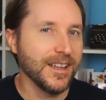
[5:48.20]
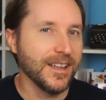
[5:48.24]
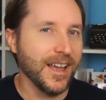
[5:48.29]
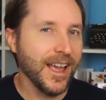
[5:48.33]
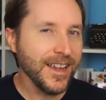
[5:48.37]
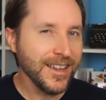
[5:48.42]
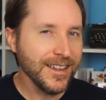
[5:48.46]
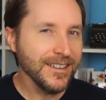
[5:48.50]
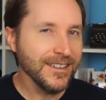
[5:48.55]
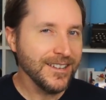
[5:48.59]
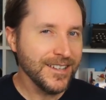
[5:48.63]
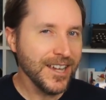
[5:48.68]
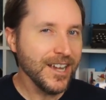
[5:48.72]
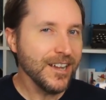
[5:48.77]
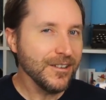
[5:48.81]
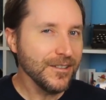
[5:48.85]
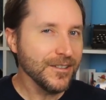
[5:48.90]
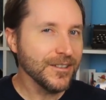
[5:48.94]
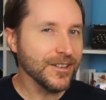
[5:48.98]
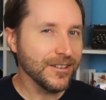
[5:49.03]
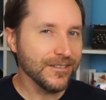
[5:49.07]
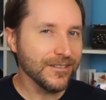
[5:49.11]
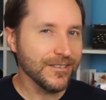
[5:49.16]
I can
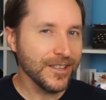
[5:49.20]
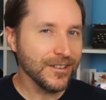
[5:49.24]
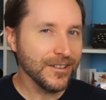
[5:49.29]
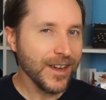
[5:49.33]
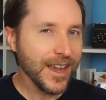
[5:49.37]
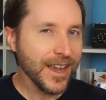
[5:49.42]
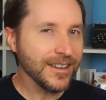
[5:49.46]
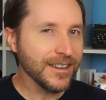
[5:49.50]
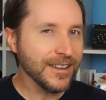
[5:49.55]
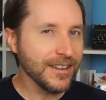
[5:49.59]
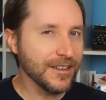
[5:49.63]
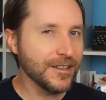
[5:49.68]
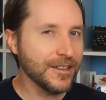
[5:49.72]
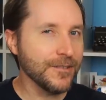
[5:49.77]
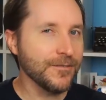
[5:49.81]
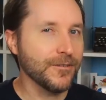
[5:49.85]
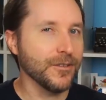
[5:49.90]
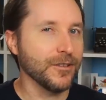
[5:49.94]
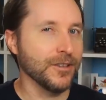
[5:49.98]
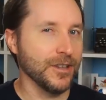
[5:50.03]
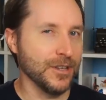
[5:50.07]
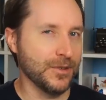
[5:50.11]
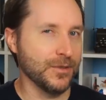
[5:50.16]
tell they're they're acting
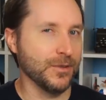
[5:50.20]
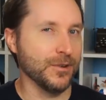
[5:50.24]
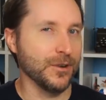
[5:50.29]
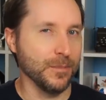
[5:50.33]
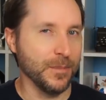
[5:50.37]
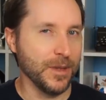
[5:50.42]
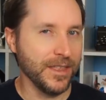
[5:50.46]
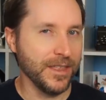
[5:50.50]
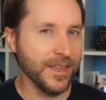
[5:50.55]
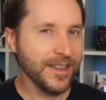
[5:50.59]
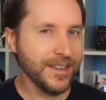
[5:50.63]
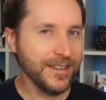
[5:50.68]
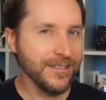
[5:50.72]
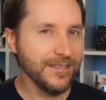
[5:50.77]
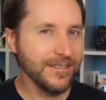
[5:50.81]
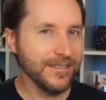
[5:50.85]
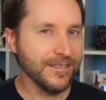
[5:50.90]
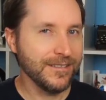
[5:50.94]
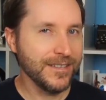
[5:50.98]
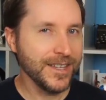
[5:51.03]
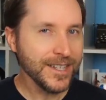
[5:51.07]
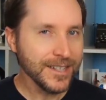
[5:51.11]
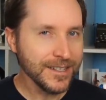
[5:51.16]
differently toward me. They can
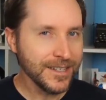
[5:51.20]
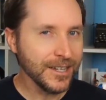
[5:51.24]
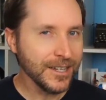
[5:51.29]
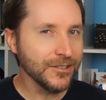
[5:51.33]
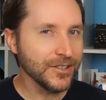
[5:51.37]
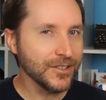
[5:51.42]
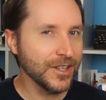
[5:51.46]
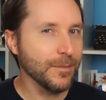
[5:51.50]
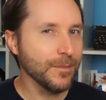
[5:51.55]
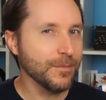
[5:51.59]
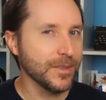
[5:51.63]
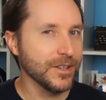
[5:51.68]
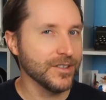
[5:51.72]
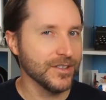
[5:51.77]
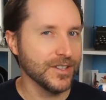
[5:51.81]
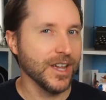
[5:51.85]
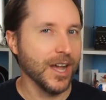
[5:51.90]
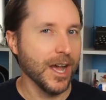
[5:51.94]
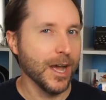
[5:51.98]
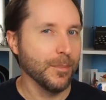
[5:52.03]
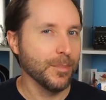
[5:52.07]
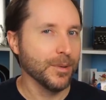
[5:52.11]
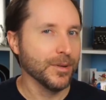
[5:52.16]
they can tell something's
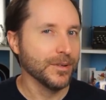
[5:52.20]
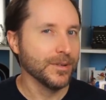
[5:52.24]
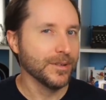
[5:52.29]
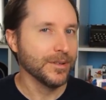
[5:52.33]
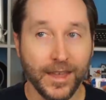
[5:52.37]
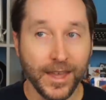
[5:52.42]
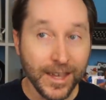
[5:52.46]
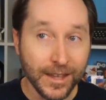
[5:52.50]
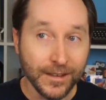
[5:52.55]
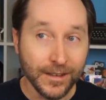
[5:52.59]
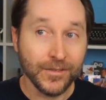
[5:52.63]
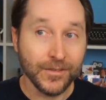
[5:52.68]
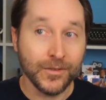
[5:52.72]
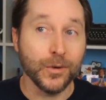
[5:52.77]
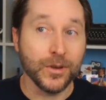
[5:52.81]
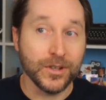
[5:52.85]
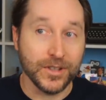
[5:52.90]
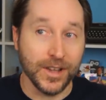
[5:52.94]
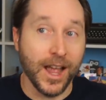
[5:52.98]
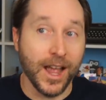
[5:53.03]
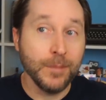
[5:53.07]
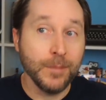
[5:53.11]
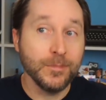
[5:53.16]
up. And of
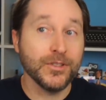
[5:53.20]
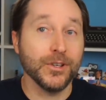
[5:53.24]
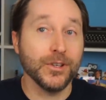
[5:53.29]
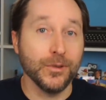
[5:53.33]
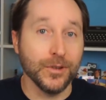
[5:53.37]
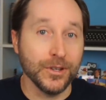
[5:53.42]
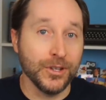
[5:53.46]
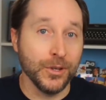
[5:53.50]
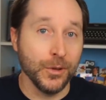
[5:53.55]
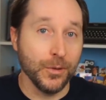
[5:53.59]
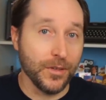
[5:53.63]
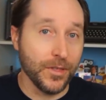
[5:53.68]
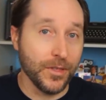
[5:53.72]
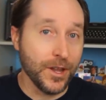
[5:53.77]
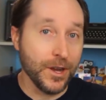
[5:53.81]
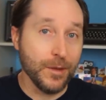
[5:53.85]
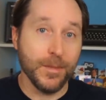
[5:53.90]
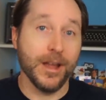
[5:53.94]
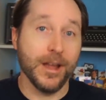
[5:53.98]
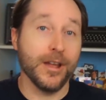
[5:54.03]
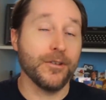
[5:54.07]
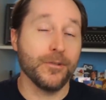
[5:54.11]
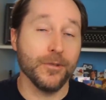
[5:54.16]
course, I'm so attuned to their
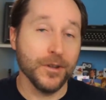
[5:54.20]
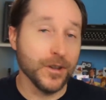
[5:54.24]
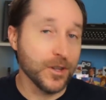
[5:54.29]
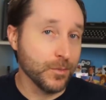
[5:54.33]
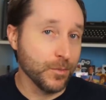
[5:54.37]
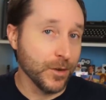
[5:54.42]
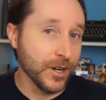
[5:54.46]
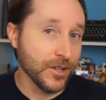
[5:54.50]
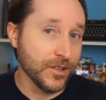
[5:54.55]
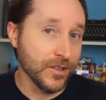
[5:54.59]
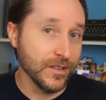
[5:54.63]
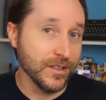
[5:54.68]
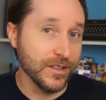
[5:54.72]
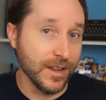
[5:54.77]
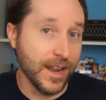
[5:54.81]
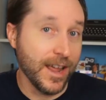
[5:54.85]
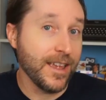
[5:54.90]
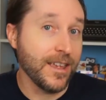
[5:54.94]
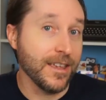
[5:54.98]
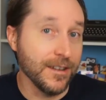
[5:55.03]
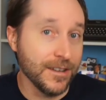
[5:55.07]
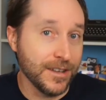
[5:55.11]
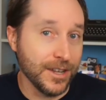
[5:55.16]
micro expressions that
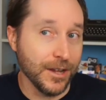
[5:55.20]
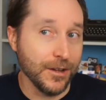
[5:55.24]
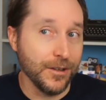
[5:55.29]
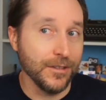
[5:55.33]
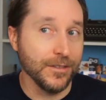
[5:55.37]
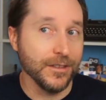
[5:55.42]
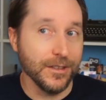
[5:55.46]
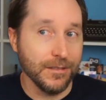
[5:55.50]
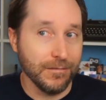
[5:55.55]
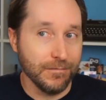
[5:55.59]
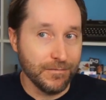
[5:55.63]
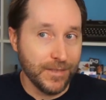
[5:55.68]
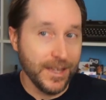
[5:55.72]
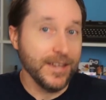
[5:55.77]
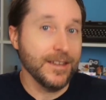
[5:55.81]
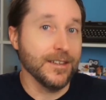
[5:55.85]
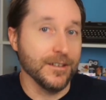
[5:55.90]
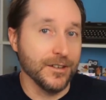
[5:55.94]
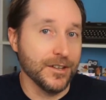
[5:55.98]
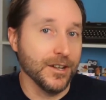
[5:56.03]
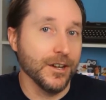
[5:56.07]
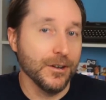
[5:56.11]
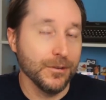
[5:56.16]
I can tell that they
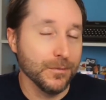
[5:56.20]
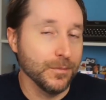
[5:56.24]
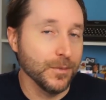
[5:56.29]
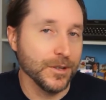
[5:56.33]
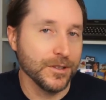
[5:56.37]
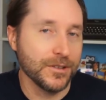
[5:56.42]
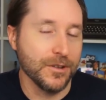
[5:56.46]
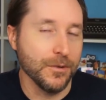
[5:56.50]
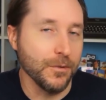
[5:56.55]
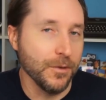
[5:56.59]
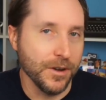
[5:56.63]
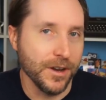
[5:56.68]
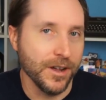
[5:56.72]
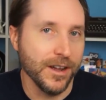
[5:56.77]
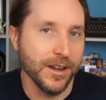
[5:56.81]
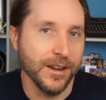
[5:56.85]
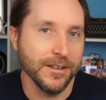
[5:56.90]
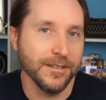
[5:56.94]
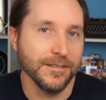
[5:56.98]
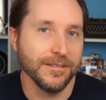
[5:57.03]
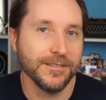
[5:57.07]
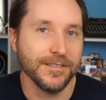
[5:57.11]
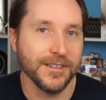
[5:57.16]
can tell what's going
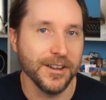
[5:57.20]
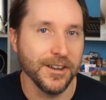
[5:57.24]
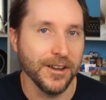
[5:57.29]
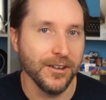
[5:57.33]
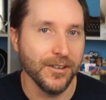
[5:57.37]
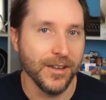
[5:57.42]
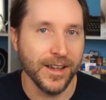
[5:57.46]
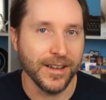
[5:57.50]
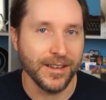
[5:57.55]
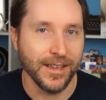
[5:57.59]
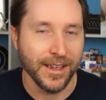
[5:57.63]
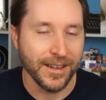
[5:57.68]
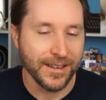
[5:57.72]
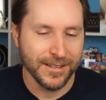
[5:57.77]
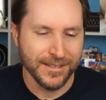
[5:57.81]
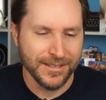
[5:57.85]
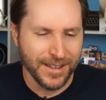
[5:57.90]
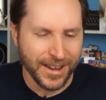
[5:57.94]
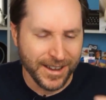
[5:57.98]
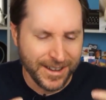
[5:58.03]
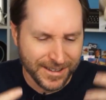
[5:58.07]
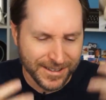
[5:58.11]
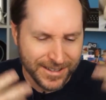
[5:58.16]
on. You know, I, I,
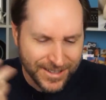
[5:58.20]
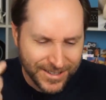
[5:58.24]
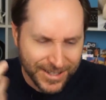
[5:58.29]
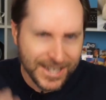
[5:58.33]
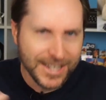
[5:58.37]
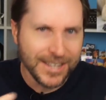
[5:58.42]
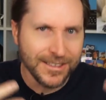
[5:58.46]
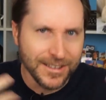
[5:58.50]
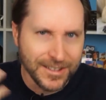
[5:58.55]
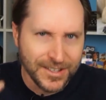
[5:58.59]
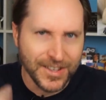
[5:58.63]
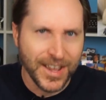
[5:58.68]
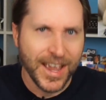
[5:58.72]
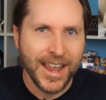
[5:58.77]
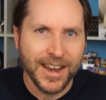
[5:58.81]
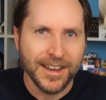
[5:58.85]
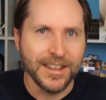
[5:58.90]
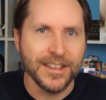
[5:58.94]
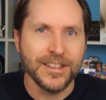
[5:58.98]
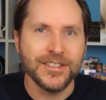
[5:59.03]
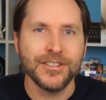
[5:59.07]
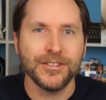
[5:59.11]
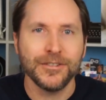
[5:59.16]
can I can see the
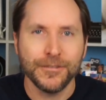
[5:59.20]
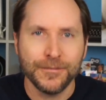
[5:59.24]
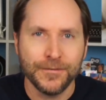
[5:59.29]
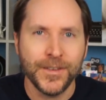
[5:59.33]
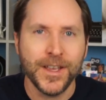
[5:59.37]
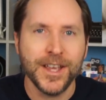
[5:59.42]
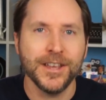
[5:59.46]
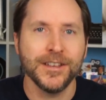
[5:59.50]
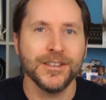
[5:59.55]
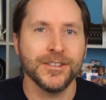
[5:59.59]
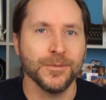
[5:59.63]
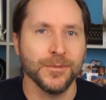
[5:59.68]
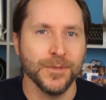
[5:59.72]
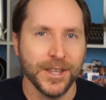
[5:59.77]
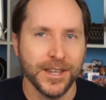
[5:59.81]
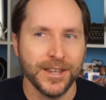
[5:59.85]
sadness in their face when